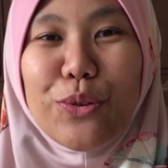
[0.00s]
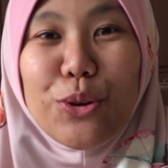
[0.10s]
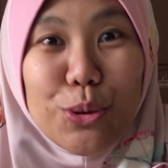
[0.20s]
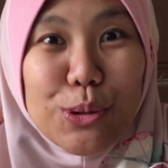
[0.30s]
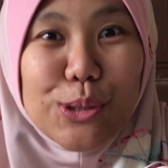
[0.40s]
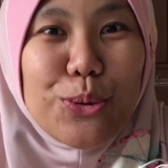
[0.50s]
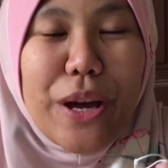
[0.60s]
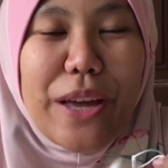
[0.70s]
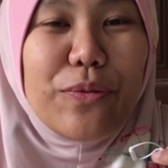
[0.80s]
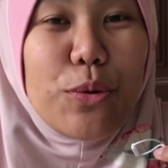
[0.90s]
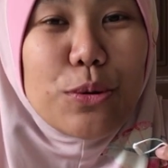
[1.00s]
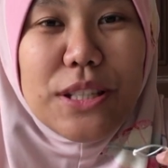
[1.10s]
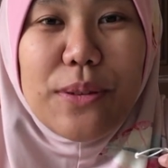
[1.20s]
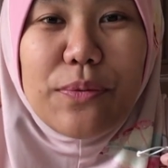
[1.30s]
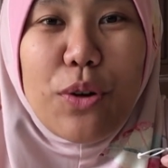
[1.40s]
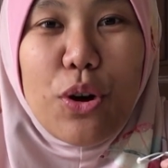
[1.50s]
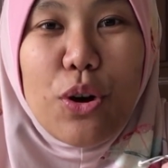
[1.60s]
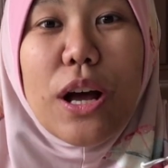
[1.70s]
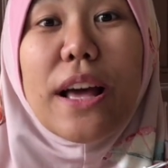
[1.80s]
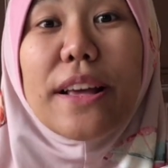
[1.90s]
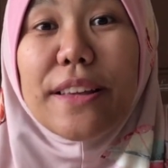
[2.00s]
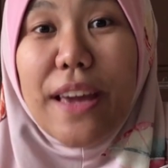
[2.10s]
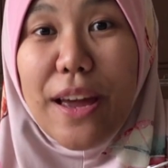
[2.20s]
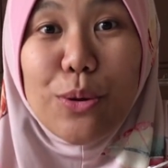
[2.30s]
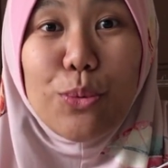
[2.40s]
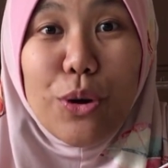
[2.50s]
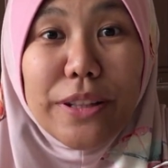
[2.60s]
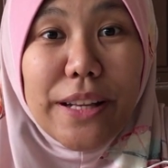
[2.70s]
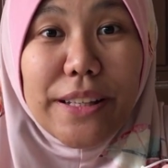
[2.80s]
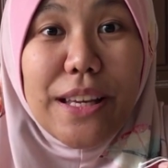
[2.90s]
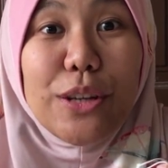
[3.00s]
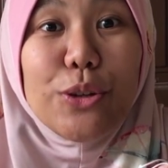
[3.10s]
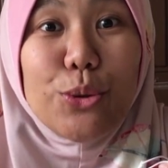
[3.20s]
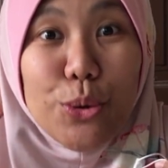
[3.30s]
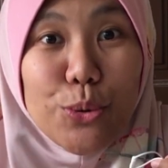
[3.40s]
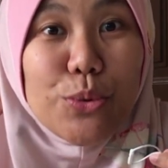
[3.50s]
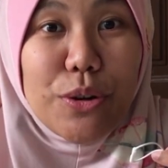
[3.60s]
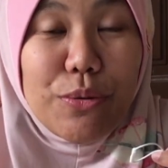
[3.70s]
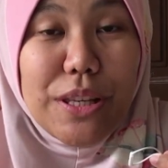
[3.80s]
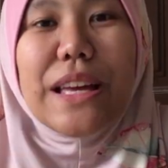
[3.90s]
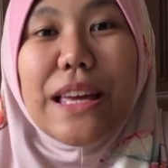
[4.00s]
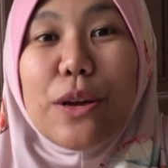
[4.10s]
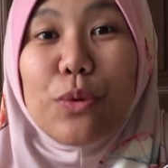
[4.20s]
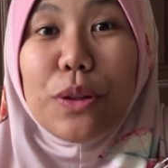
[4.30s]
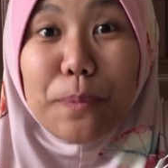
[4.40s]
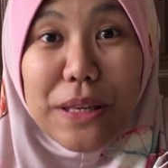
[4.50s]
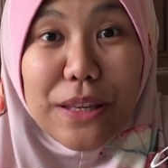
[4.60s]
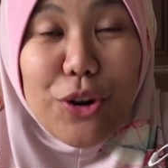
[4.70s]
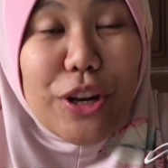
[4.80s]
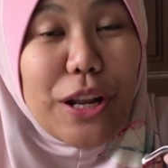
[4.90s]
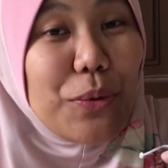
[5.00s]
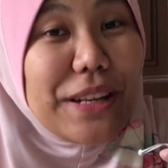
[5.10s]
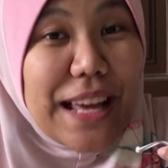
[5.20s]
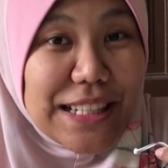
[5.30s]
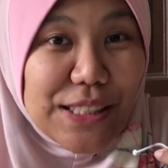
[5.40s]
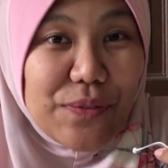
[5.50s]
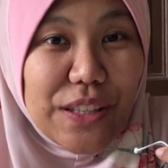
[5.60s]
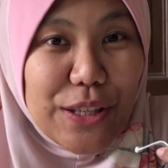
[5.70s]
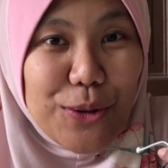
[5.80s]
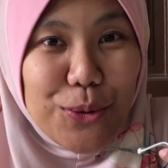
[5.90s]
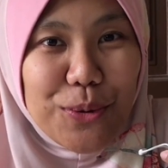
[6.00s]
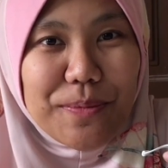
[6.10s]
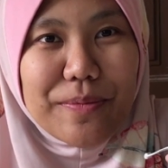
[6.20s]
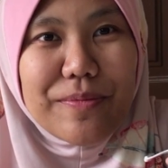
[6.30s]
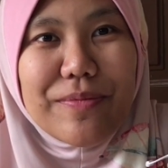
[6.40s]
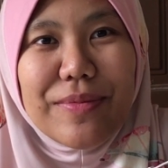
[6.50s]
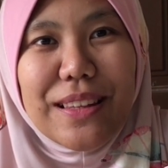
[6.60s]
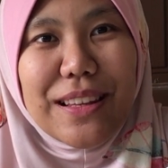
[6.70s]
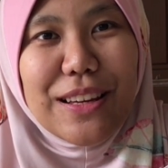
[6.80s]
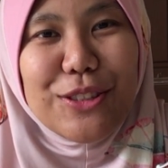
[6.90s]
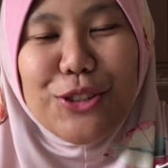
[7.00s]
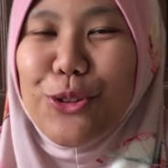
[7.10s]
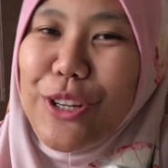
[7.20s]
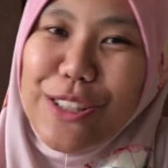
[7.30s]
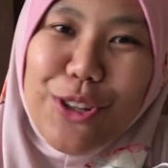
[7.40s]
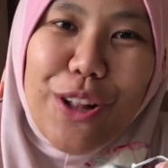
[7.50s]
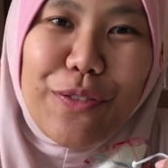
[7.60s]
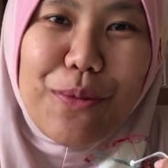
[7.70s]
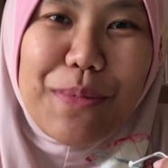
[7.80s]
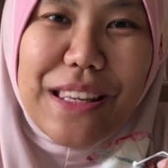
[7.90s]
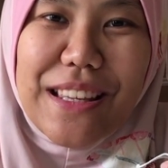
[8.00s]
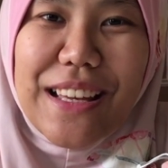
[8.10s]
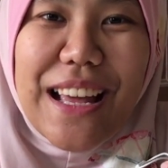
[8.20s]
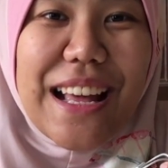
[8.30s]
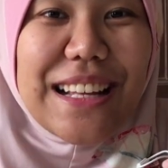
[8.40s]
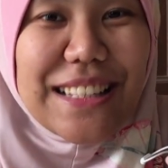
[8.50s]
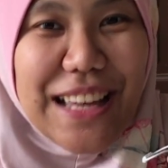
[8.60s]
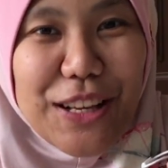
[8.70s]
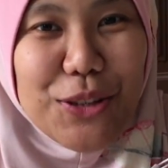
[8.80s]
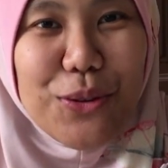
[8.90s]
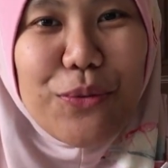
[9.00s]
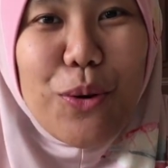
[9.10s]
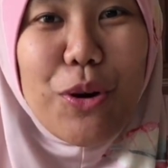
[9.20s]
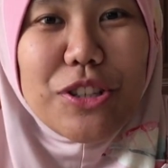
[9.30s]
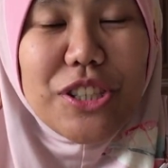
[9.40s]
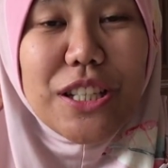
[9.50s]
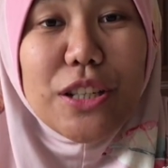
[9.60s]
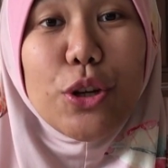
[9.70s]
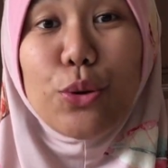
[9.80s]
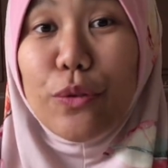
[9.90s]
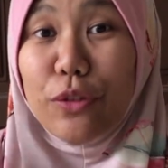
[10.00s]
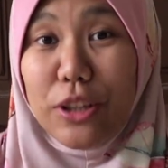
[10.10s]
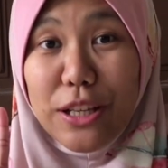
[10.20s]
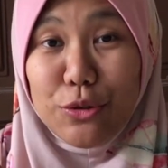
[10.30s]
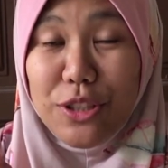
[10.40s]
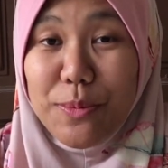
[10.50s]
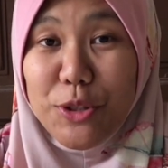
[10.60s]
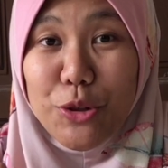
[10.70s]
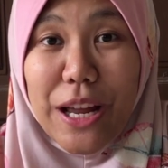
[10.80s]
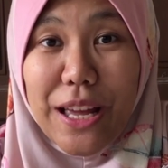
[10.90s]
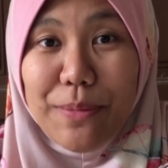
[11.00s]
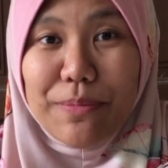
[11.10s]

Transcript: those who had voted for carrot walnut cake, don't worry, it will be on our next video. So that's all from me. Thank you for watching. Don't forget to subscribe.